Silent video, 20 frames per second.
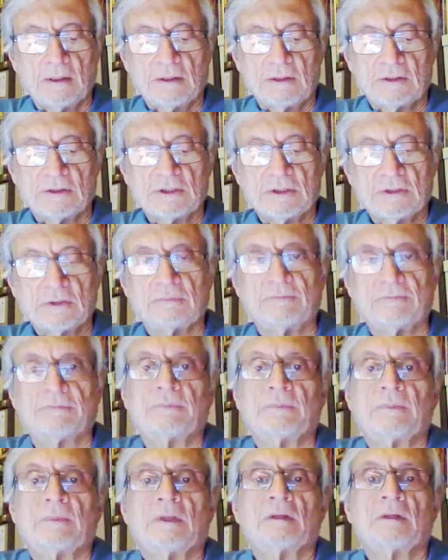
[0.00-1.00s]
So
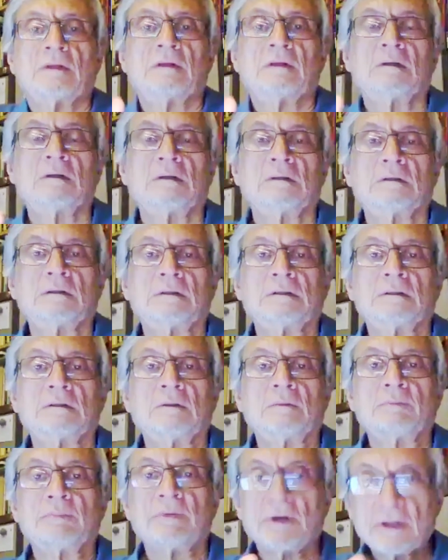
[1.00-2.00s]

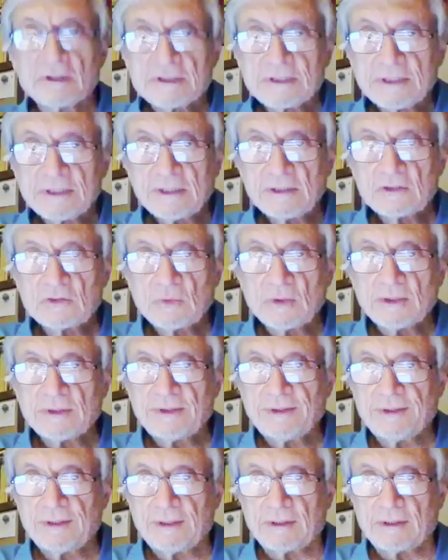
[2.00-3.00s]
parsing is one
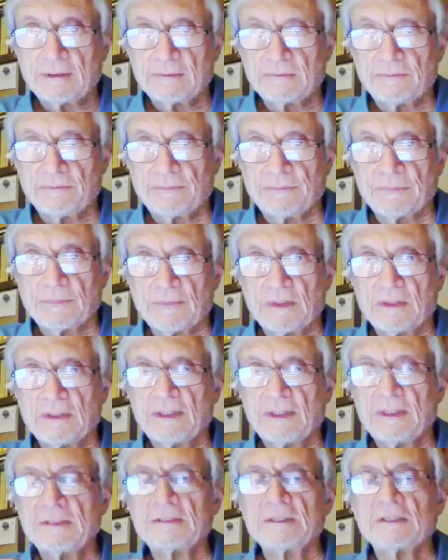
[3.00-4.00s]
thing. That
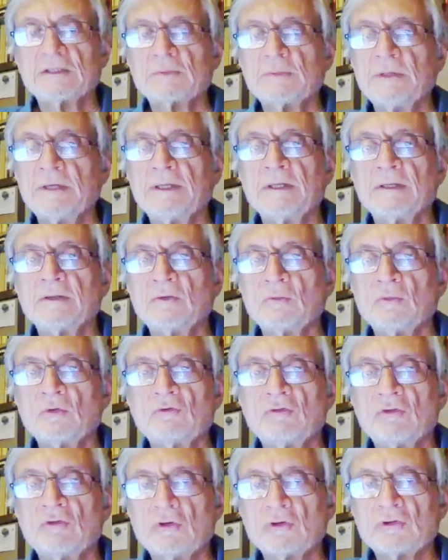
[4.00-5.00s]
is explaining the
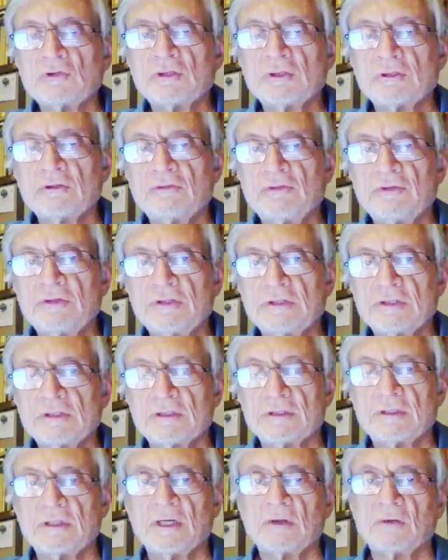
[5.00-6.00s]
morphological features.
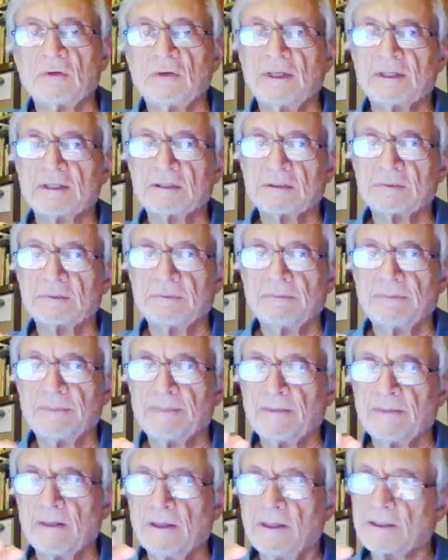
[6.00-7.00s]
Now,
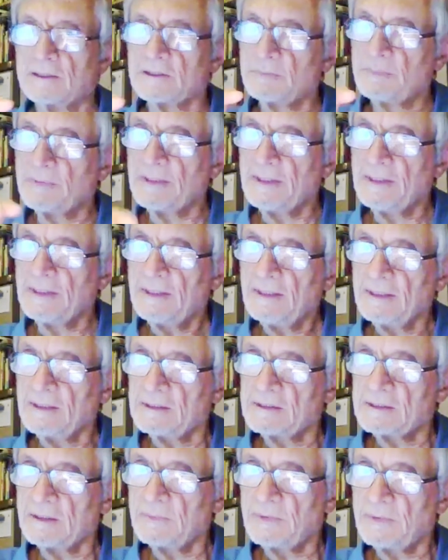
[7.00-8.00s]
explaining is
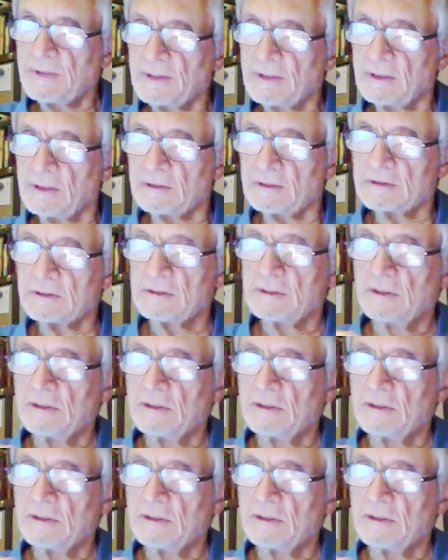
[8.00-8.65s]
something else.